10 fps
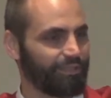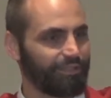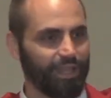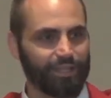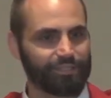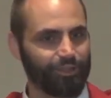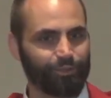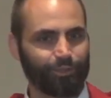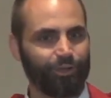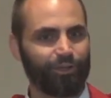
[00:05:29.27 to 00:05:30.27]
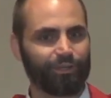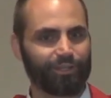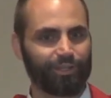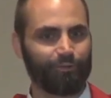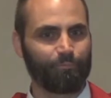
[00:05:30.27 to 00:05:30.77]
That's our call, you
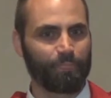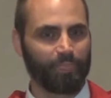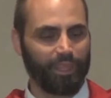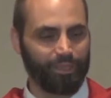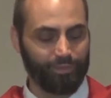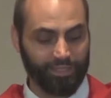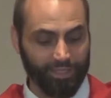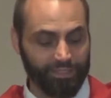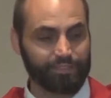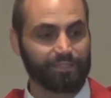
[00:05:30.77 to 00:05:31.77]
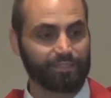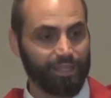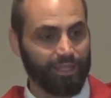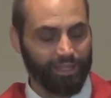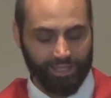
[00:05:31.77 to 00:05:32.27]
know. And it begins, it's,
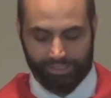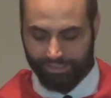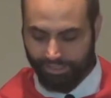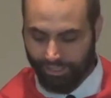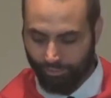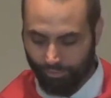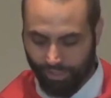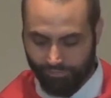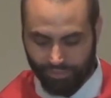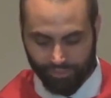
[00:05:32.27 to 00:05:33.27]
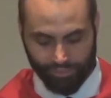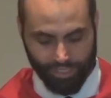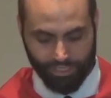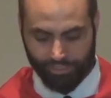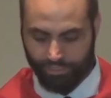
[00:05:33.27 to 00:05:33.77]
it's, we have to just look
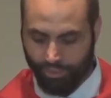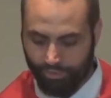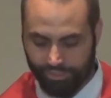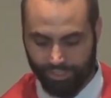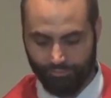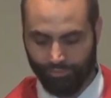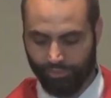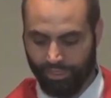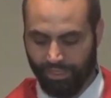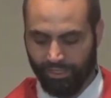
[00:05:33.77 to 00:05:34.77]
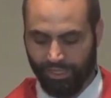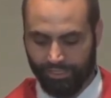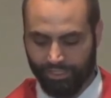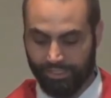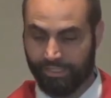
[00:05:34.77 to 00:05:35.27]
at it so simple, like
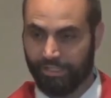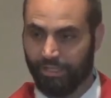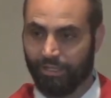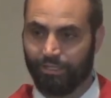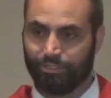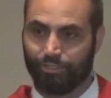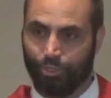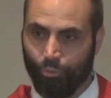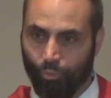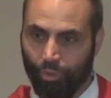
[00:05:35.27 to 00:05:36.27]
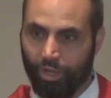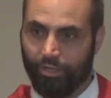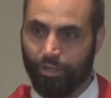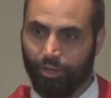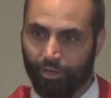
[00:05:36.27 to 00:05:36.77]
Jesus did. Just one
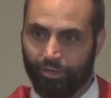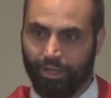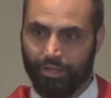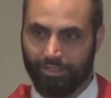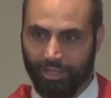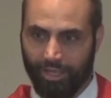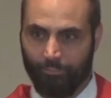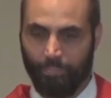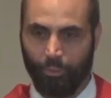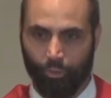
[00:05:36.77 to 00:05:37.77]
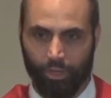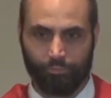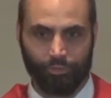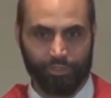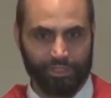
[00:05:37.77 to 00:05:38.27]
heart at a time, one
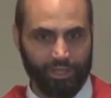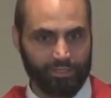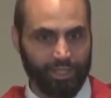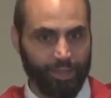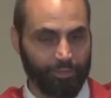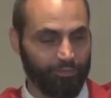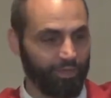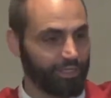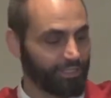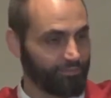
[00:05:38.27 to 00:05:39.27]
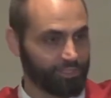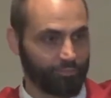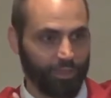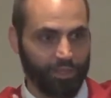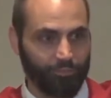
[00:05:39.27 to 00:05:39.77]
person at a time. And if I just have to
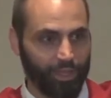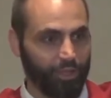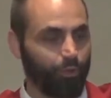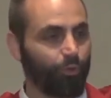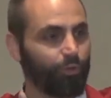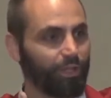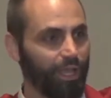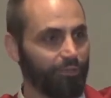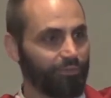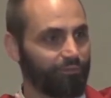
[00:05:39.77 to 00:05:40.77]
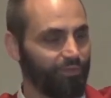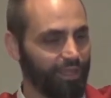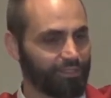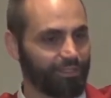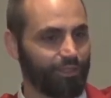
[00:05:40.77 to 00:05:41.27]
spend my whole life
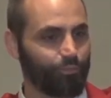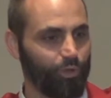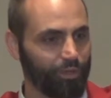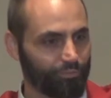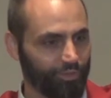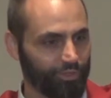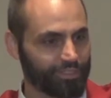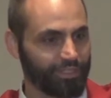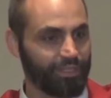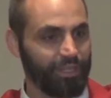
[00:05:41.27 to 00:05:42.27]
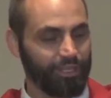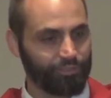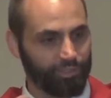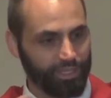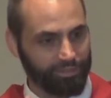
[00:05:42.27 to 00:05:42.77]
investing in one person
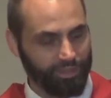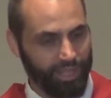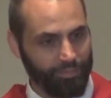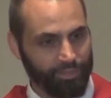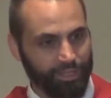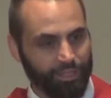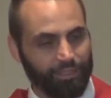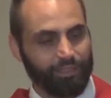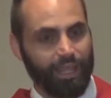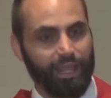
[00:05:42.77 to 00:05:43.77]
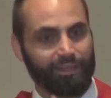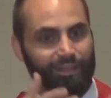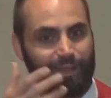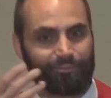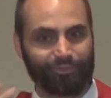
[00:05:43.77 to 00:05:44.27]
to get them lighted
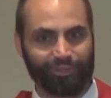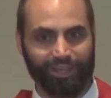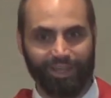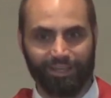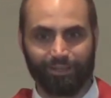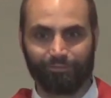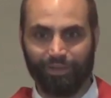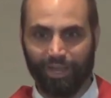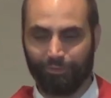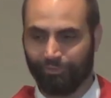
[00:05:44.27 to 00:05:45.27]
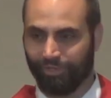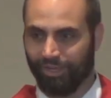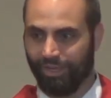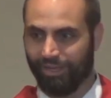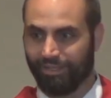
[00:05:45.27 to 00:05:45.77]
up for God, on fire for
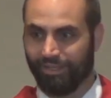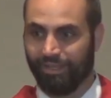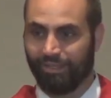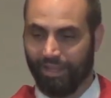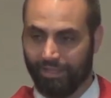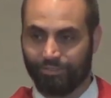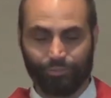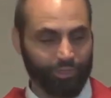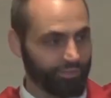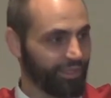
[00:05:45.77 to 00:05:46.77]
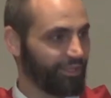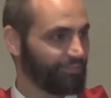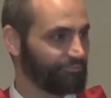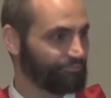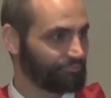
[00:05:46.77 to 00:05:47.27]
God, then it's worth it.
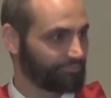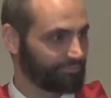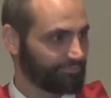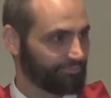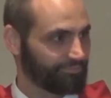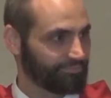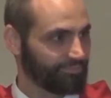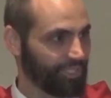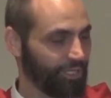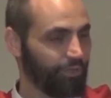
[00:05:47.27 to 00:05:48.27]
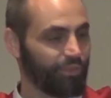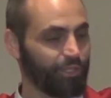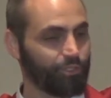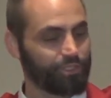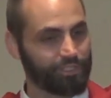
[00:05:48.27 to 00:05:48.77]
You know, then
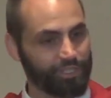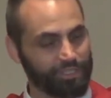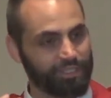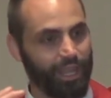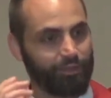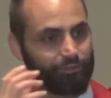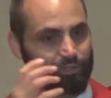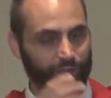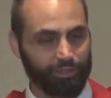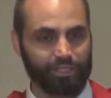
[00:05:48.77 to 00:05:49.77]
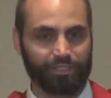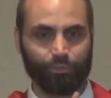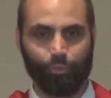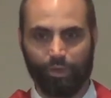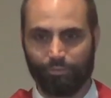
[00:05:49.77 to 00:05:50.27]
you just scatter darkness
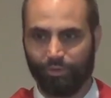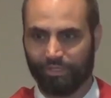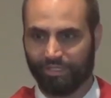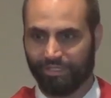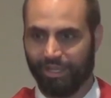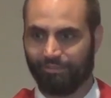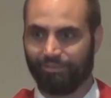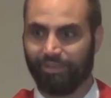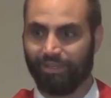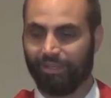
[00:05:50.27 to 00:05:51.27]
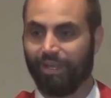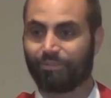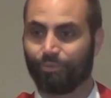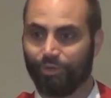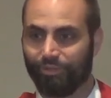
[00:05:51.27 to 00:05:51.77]
in one person's life.
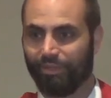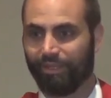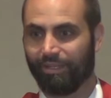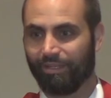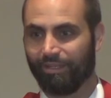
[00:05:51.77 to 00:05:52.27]
That's worth it.